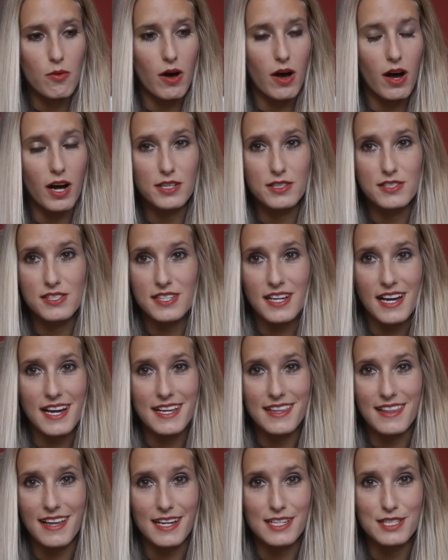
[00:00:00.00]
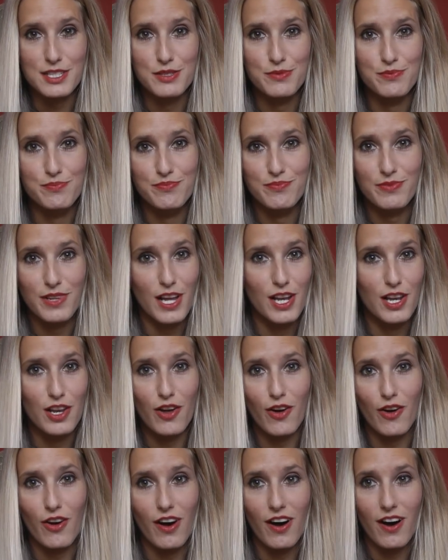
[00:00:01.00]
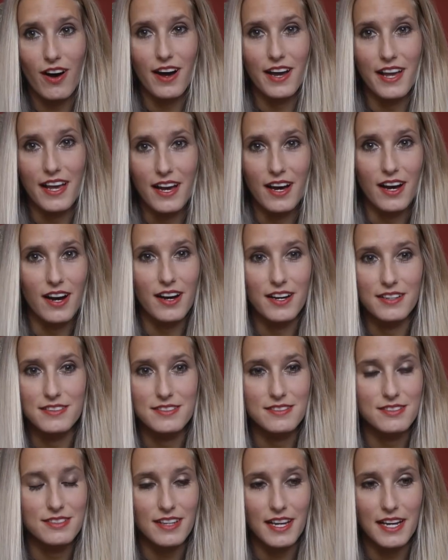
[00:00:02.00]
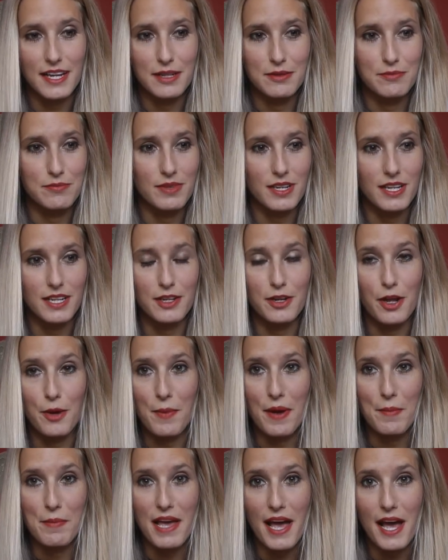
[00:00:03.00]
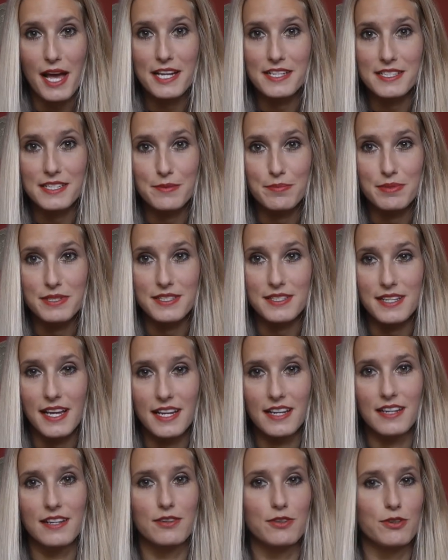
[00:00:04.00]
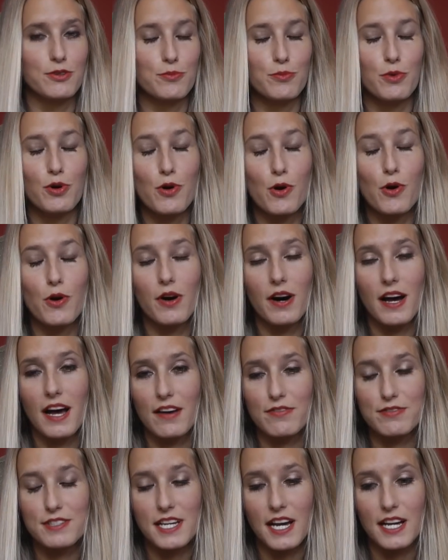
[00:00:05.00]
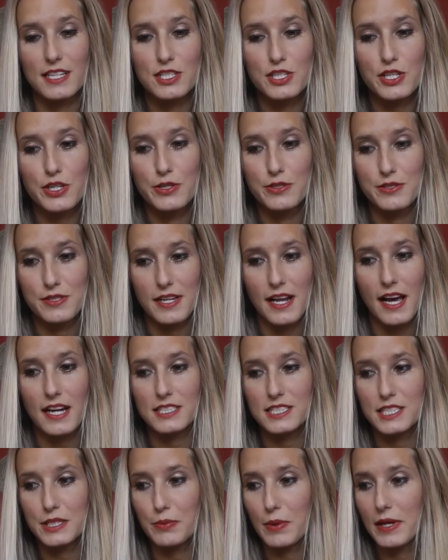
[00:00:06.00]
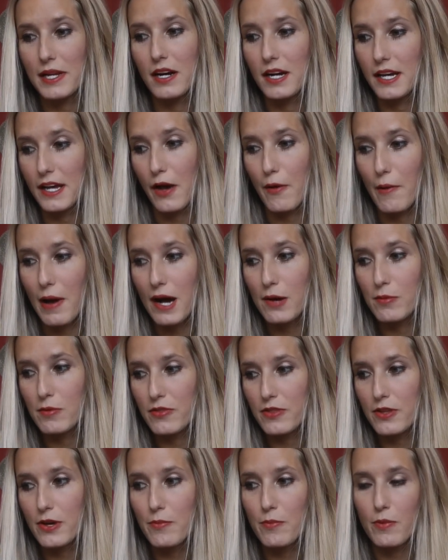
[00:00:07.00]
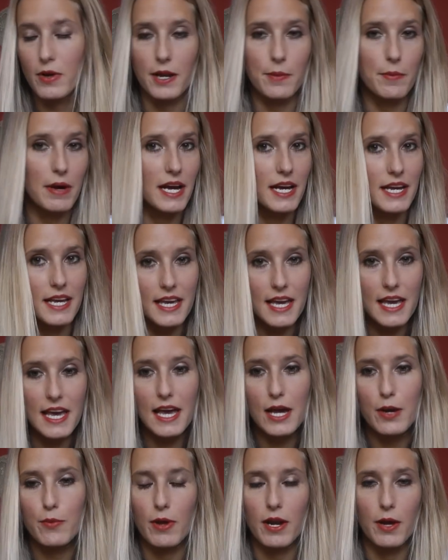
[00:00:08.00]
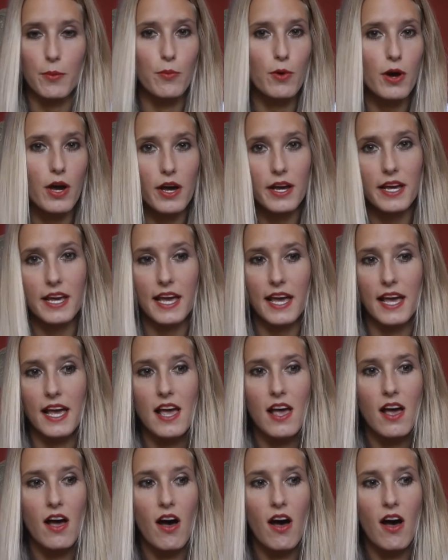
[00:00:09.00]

I'd say that's a lot higher. I'd say, I don't know, maybe 80% or more have tattoos. And actually when I go out with them, when I'm at a gig, when I'm working,